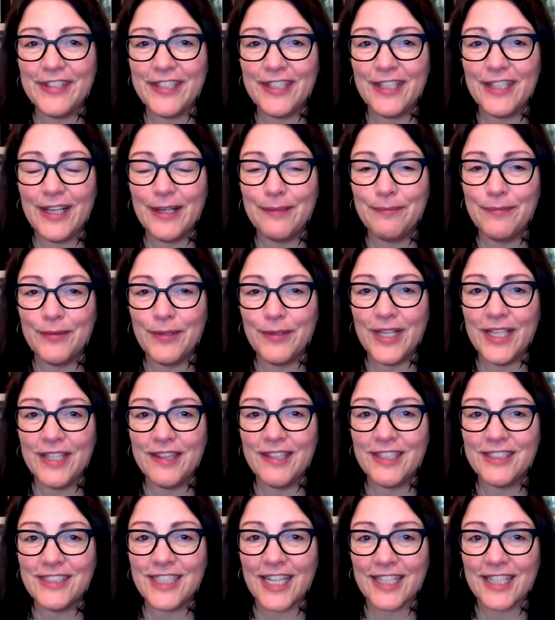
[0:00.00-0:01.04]
um, in
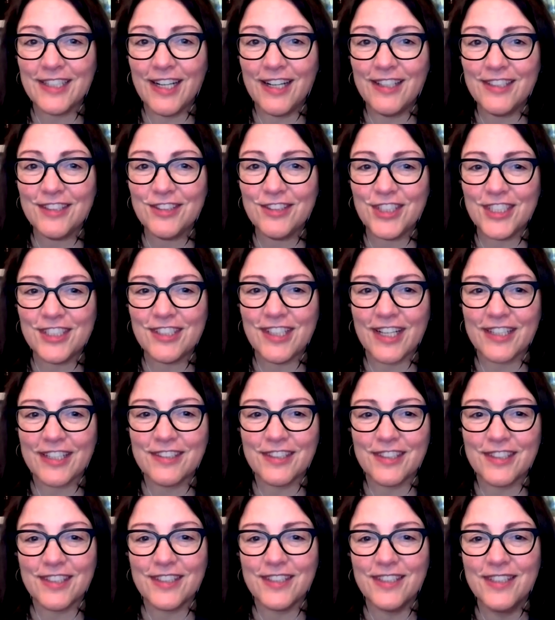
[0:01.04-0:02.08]
the technology
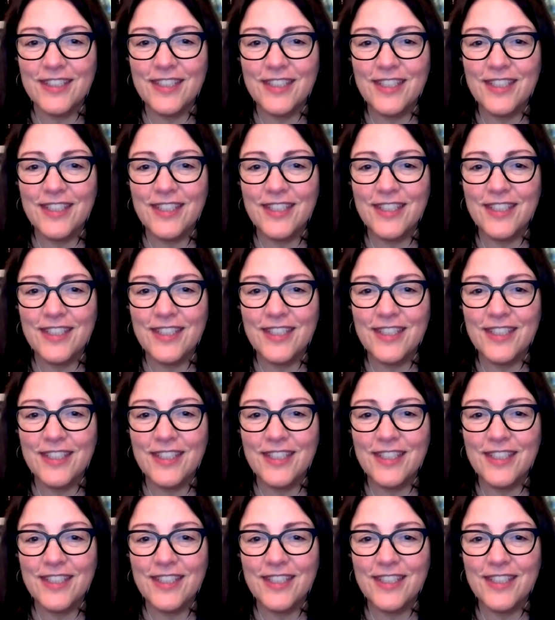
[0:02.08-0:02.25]
sector.